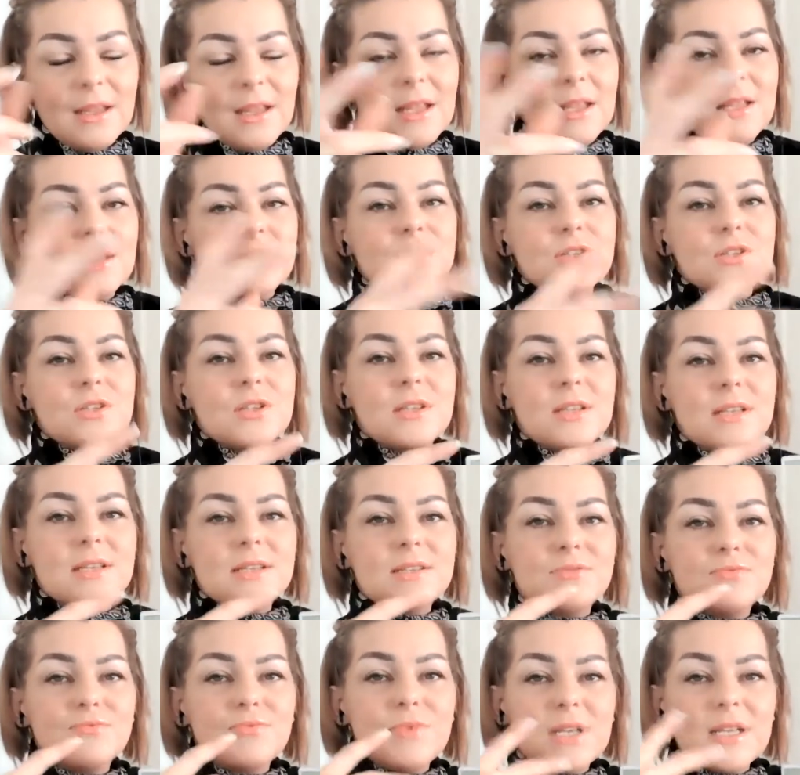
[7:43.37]
And so
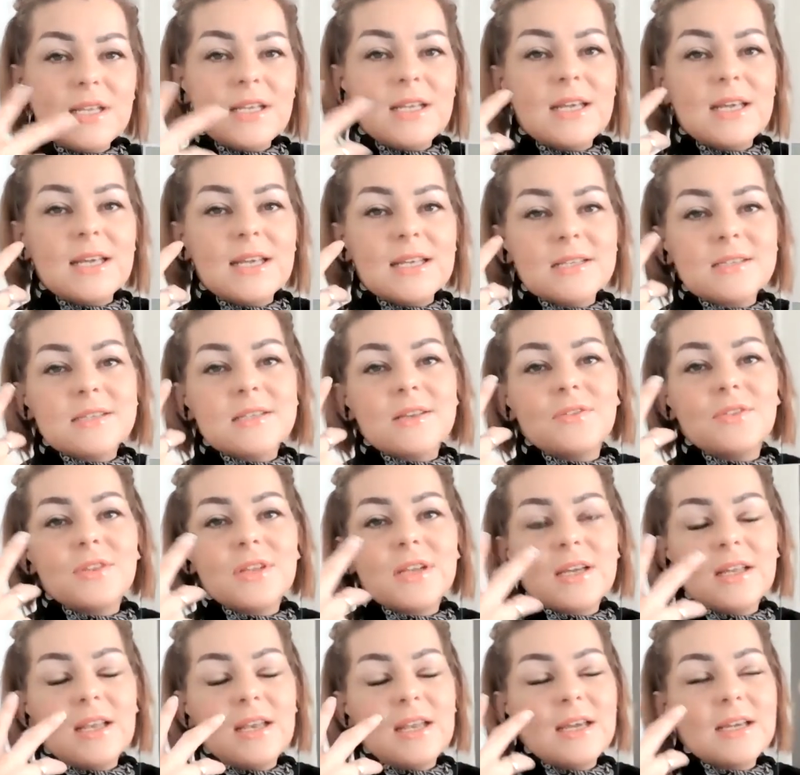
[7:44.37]
this really is, on the
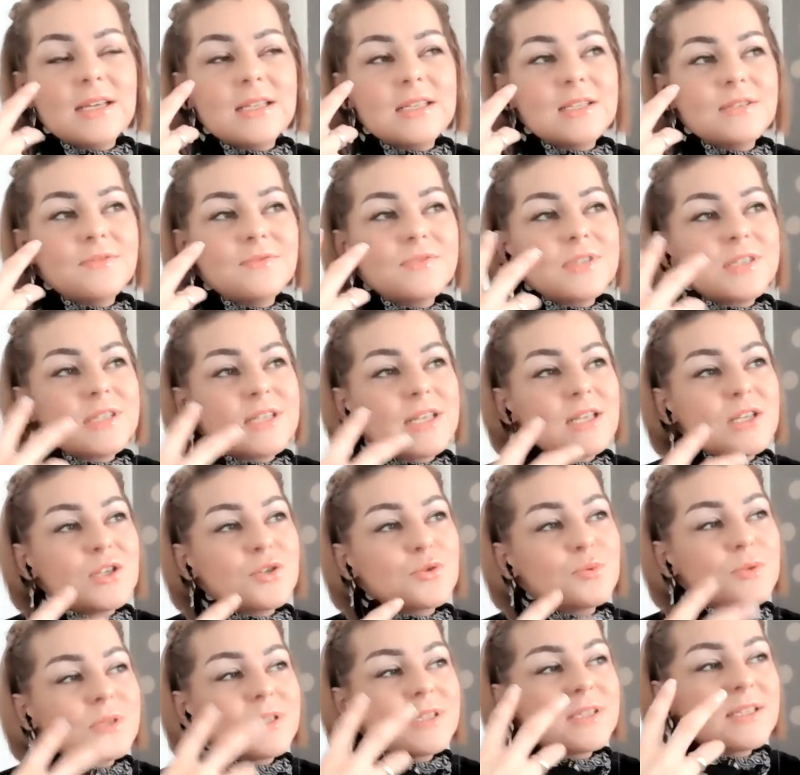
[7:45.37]
collective
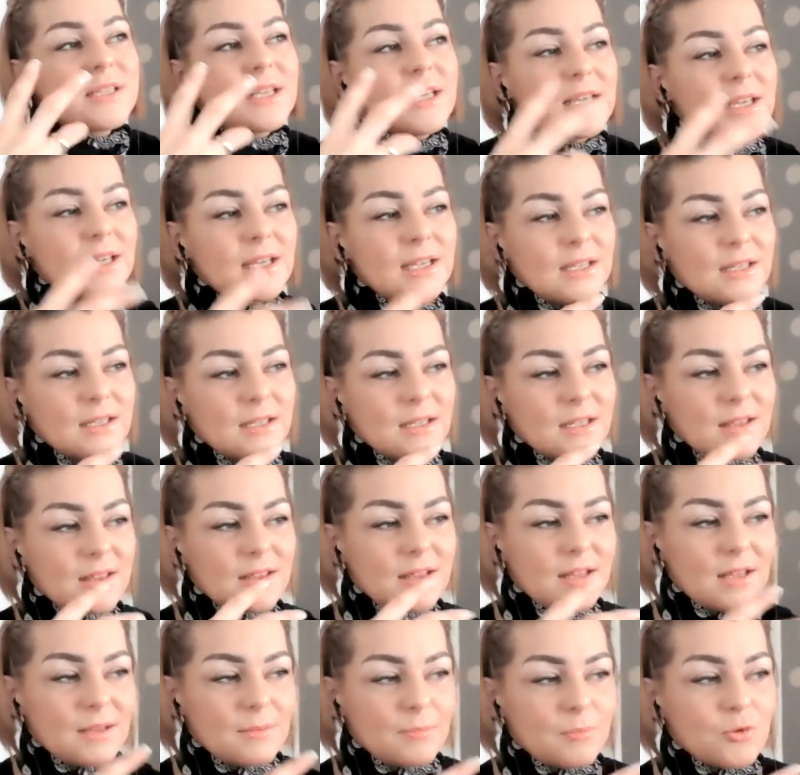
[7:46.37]
stage, we're seeing
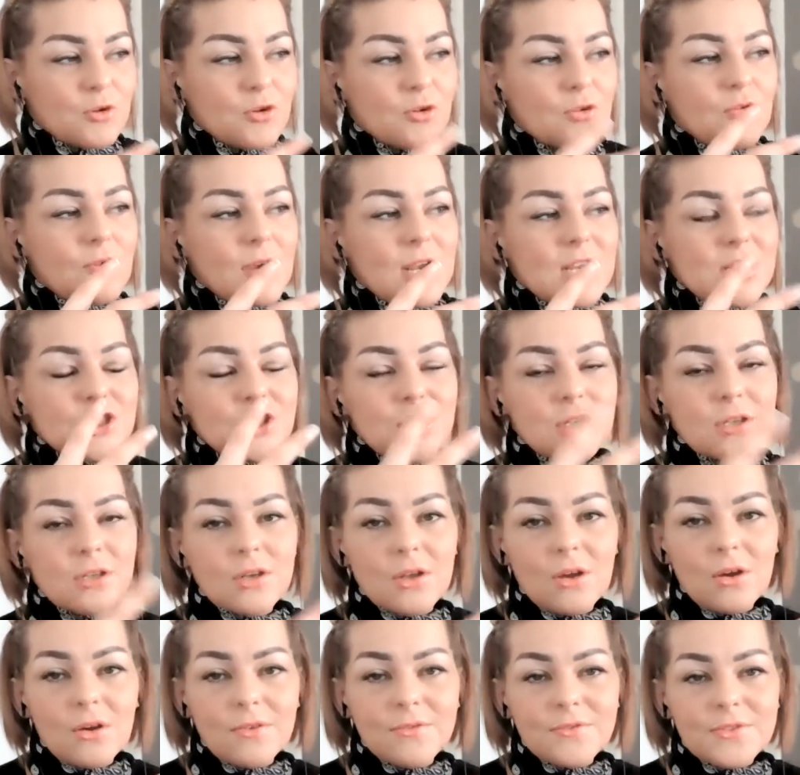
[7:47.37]
the progression
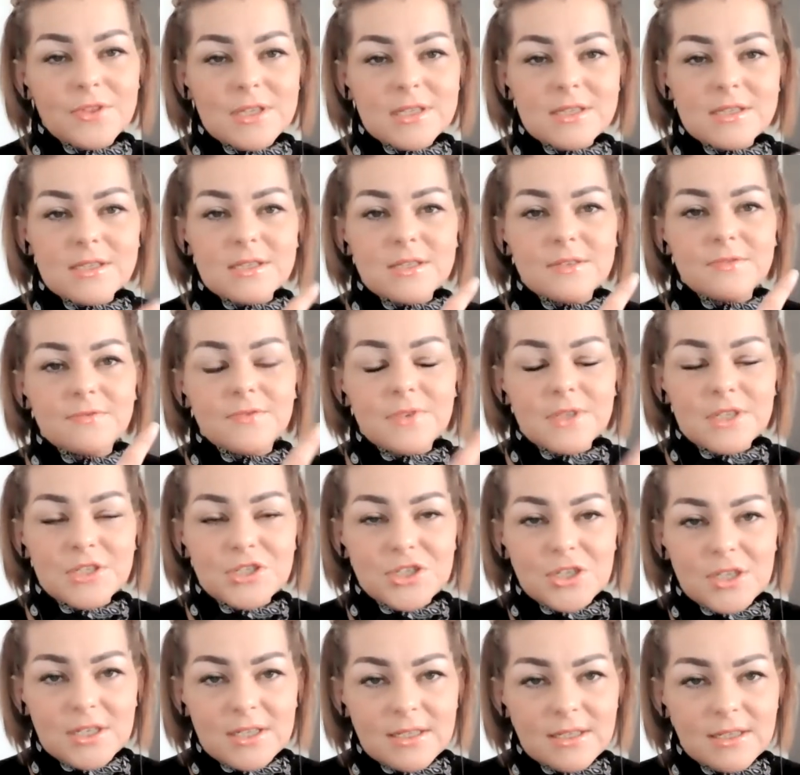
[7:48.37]
of this
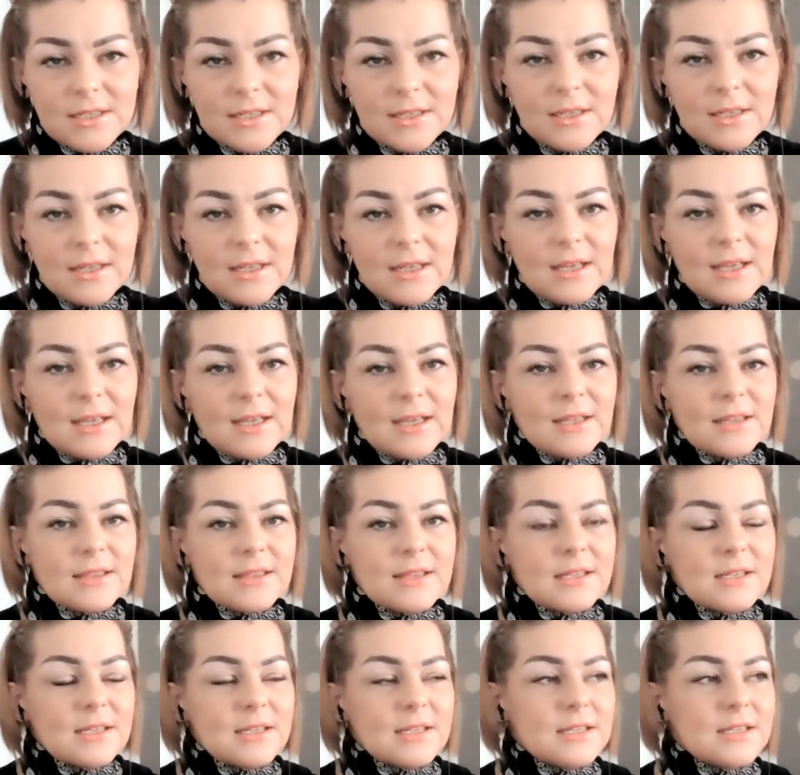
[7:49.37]
division
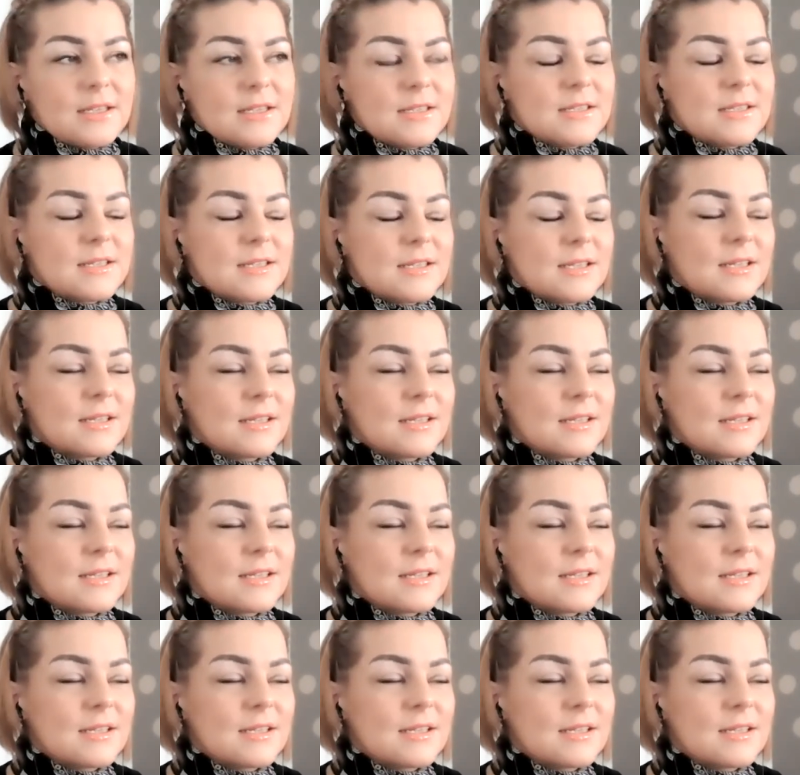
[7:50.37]
that is,